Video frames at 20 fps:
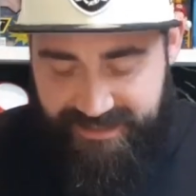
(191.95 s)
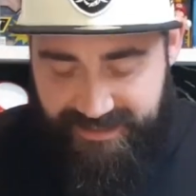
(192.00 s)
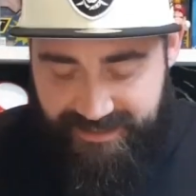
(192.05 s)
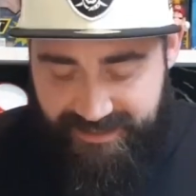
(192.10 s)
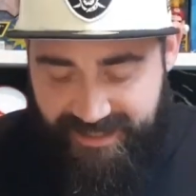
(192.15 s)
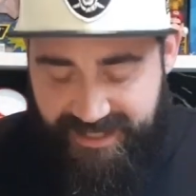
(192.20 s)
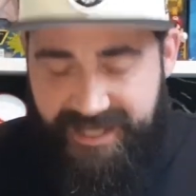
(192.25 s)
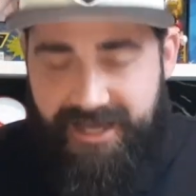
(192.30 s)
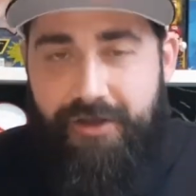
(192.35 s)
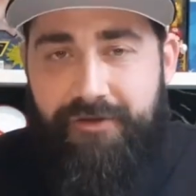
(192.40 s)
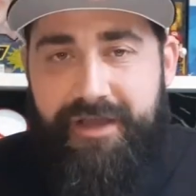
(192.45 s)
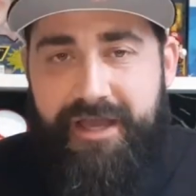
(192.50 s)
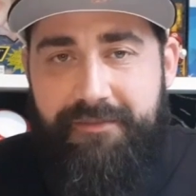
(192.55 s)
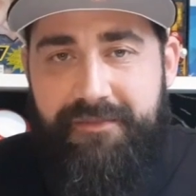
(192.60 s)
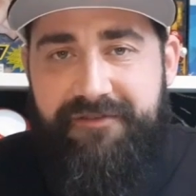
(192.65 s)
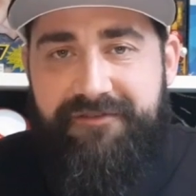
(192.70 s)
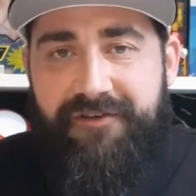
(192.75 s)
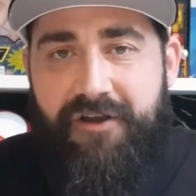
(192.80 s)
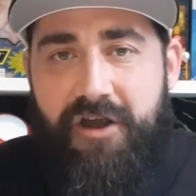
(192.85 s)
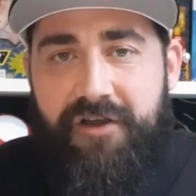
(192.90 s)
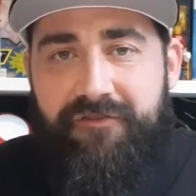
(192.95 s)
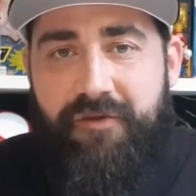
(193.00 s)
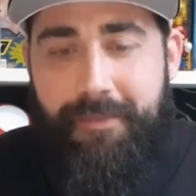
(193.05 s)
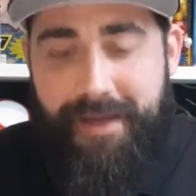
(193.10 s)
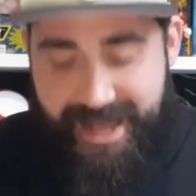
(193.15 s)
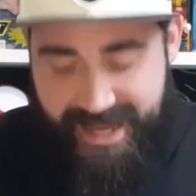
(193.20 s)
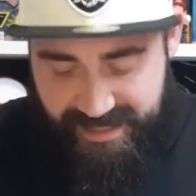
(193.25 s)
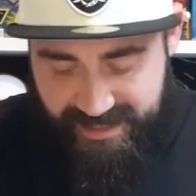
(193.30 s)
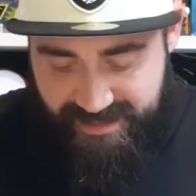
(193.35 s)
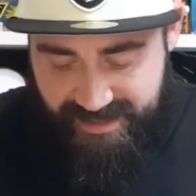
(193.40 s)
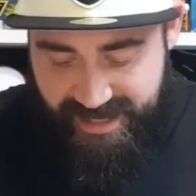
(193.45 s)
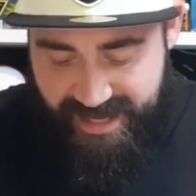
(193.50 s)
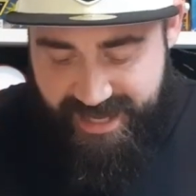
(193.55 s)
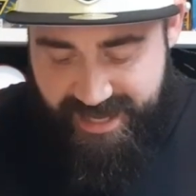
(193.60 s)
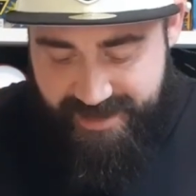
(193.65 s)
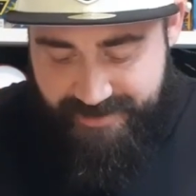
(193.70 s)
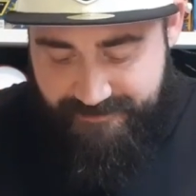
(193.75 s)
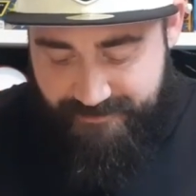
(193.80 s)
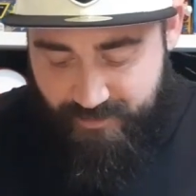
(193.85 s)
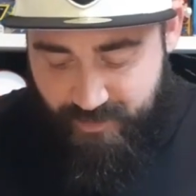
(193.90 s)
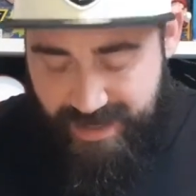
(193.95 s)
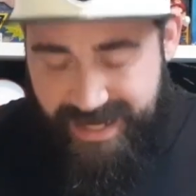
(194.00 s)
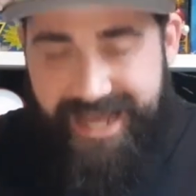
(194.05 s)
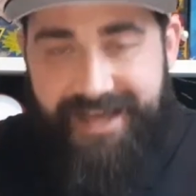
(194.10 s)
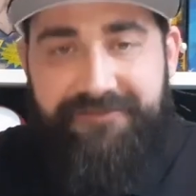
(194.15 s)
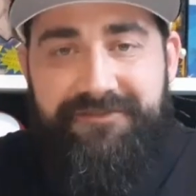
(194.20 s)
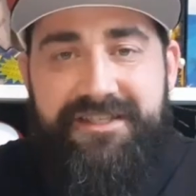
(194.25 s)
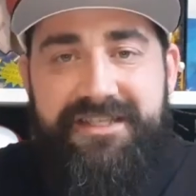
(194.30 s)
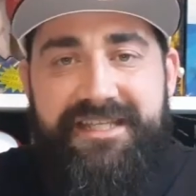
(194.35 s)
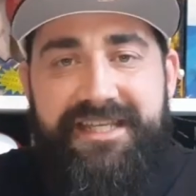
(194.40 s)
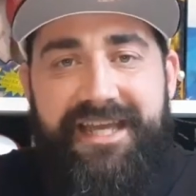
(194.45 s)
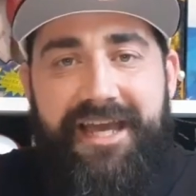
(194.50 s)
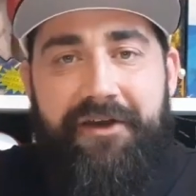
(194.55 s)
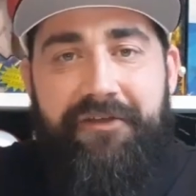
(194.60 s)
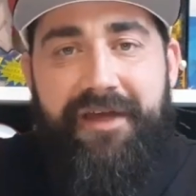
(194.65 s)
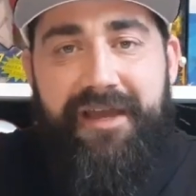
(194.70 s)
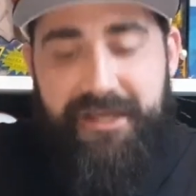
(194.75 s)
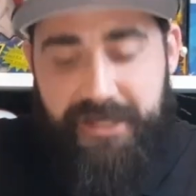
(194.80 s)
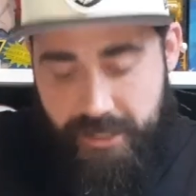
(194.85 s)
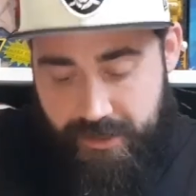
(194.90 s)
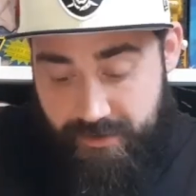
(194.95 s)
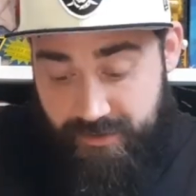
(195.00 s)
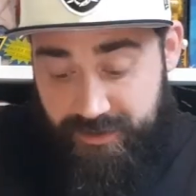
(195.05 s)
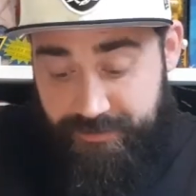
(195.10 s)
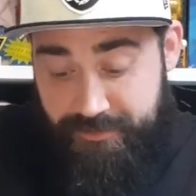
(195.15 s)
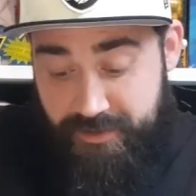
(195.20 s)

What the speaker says: I think I'll get my £5 back. We'll have to see how that goes.